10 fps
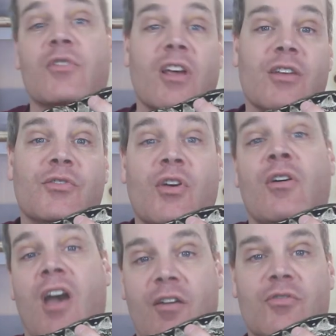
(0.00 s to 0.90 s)
days
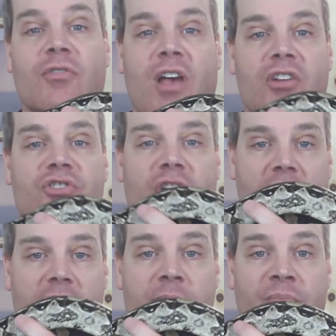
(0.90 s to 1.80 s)
after that shed.